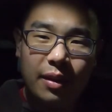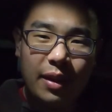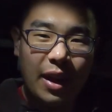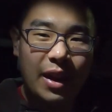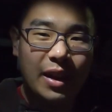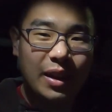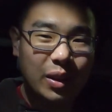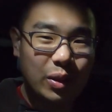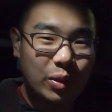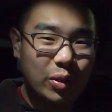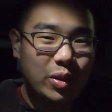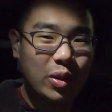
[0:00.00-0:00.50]

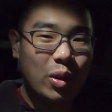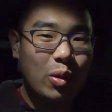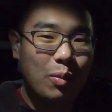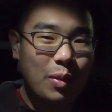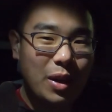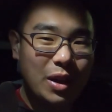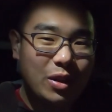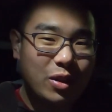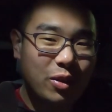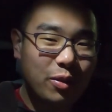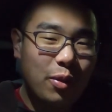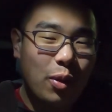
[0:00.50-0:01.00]
Thank you so
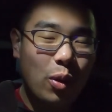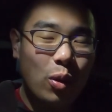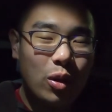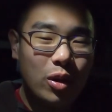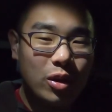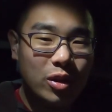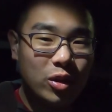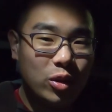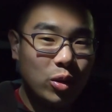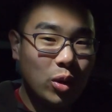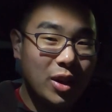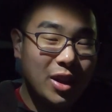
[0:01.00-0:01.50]
much
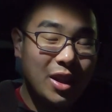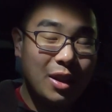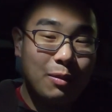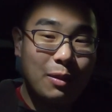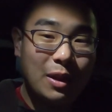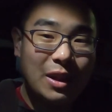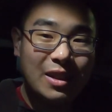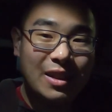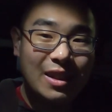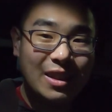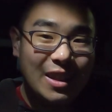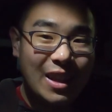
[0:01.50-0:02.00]
for joining
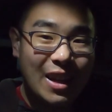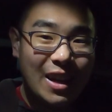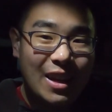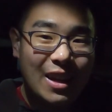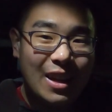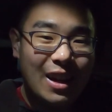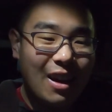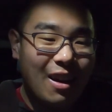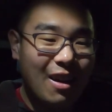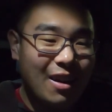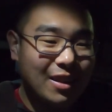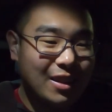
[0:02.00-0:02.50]
me
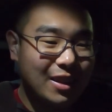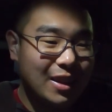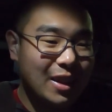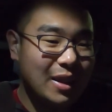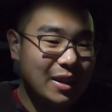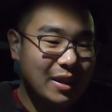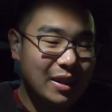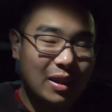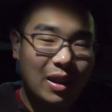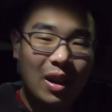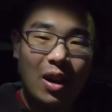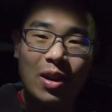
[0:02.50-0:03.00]
today on
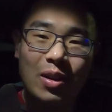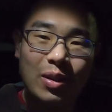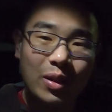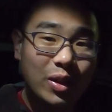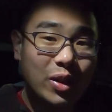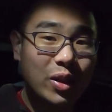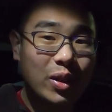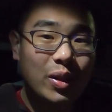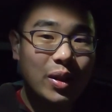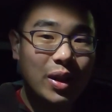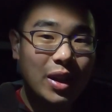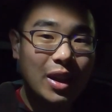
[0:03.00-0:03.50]
this long
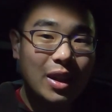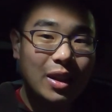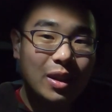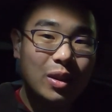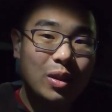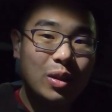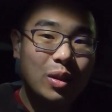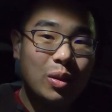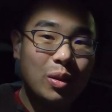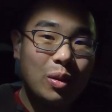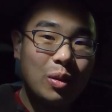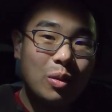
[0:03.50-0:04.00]
journey
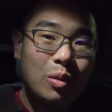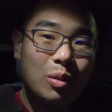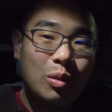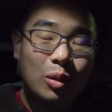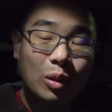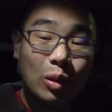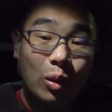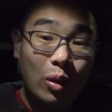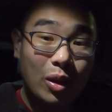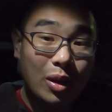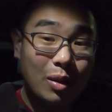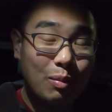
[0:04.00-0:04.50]
to
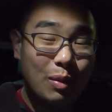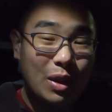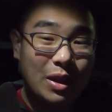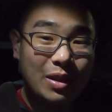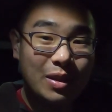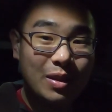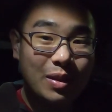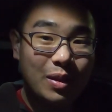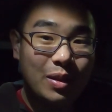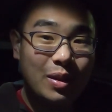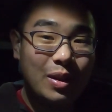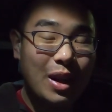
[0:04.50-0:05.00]

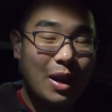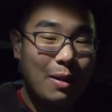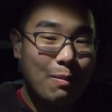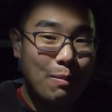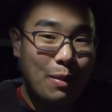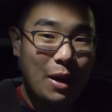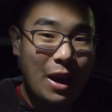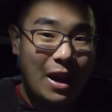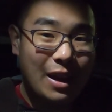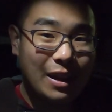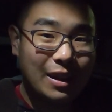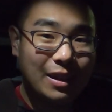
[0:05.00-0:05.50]
Lloydminster and
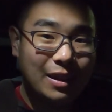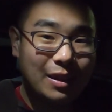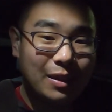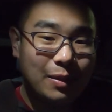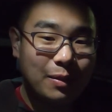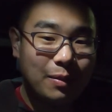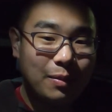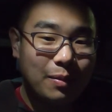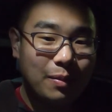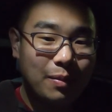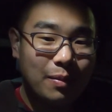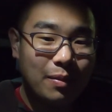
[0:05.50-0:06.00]
back.
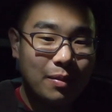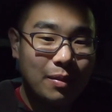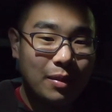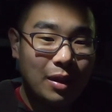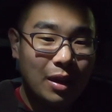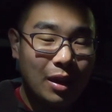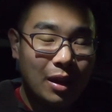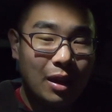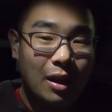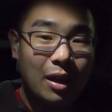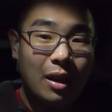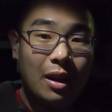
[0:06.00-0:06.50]

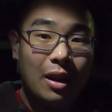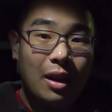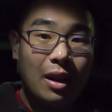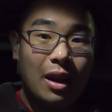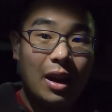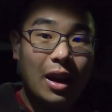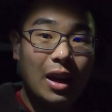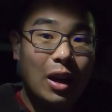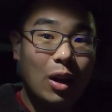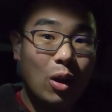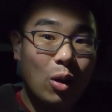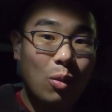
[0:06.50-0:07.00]

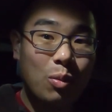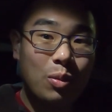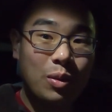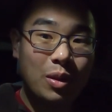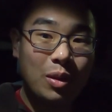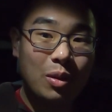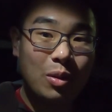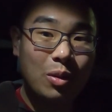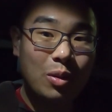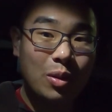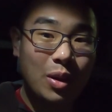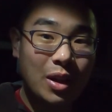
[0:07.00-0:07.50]
I hope
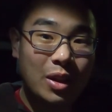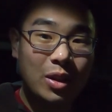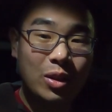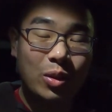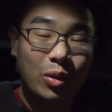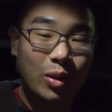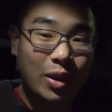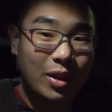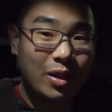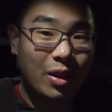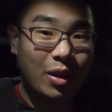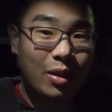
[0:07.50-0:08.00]
you
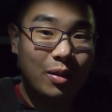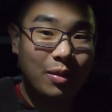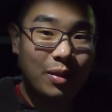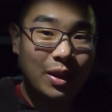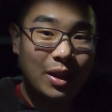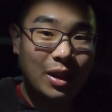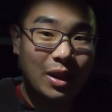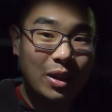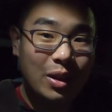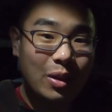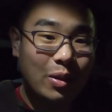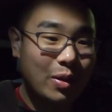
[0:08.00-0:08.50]
enjoyed our
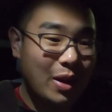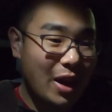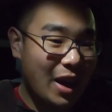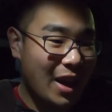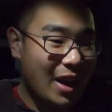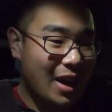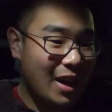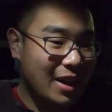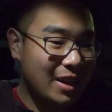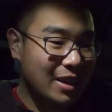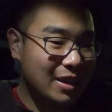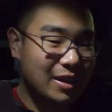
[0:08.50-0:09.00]
video
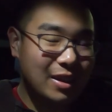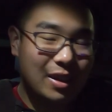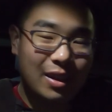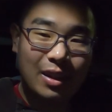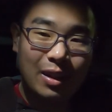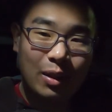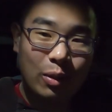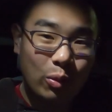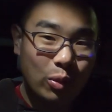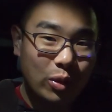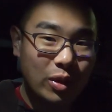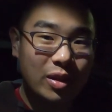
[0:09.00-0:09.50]
and
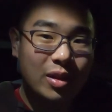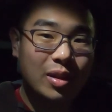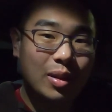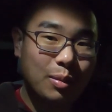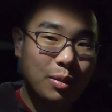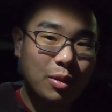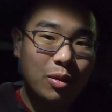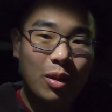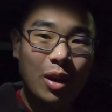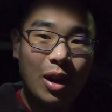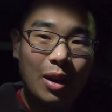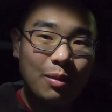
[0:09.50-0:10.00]
would
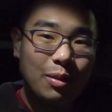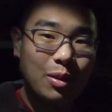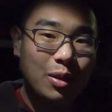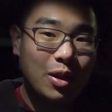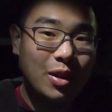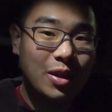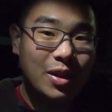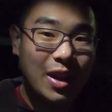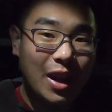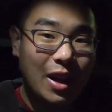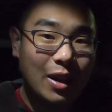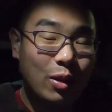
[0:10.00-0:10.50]
subscribe to
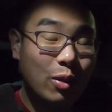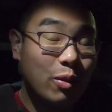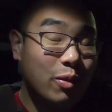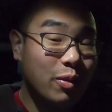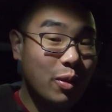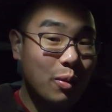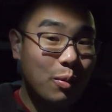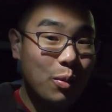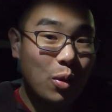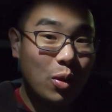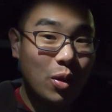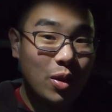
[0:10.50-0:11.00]
our channel
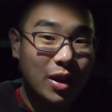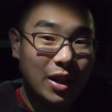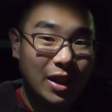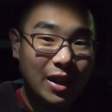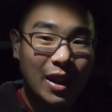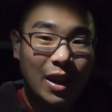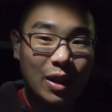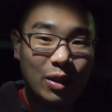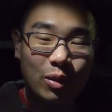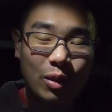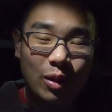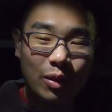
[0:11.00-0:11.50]
for more
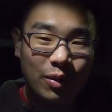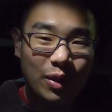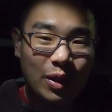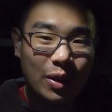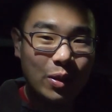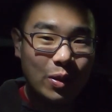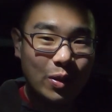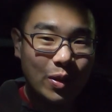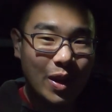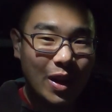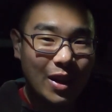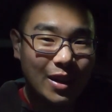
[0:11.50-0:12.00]
electric
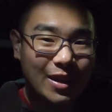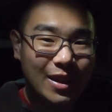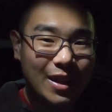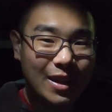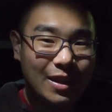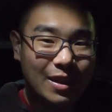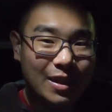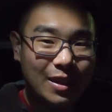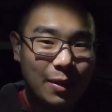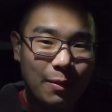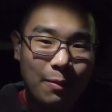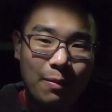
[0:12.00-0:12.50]
vehicle
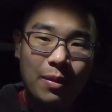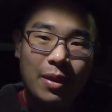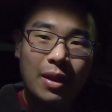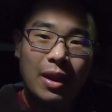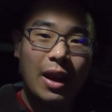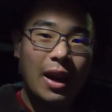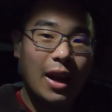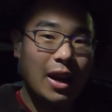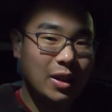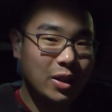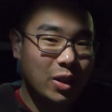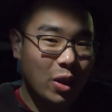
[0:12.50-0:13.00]
content.
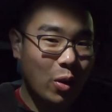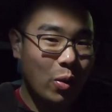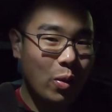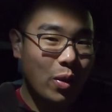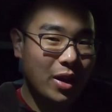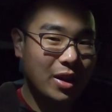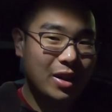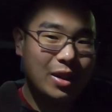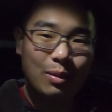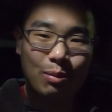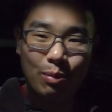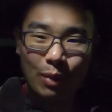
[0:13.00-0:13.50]
As
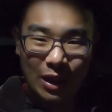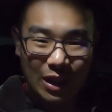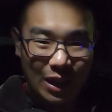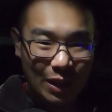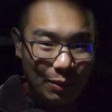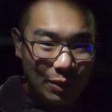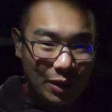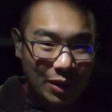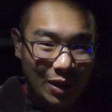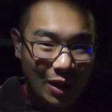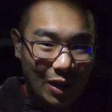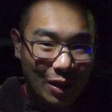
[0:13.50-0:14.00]
always, my
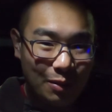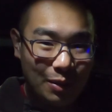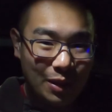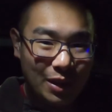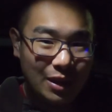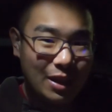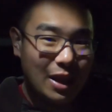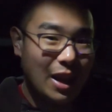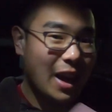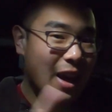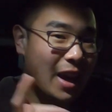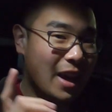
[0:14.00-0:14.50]
name is
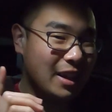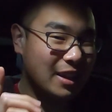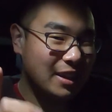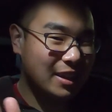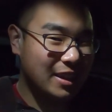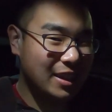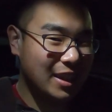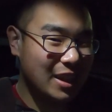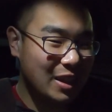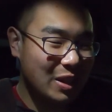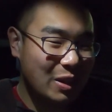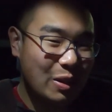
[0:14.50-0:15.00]
Solomon, and
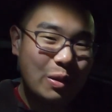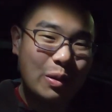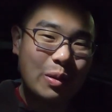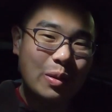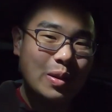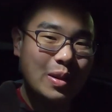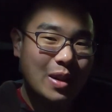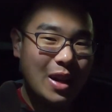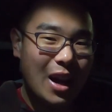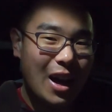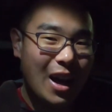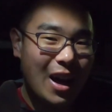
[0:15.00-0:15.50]
see
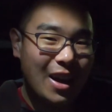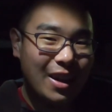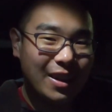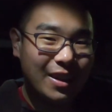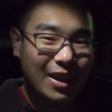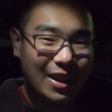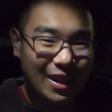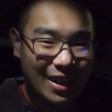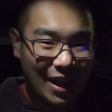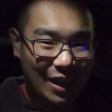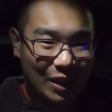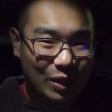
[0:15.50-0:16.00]
you on
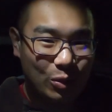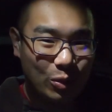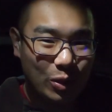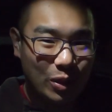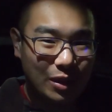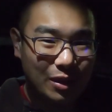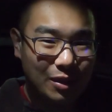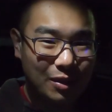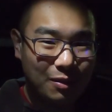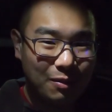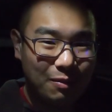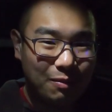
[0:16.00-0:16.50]
the next
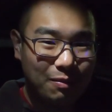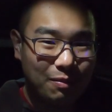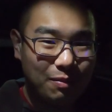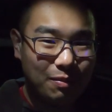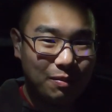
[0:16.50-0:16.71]
one.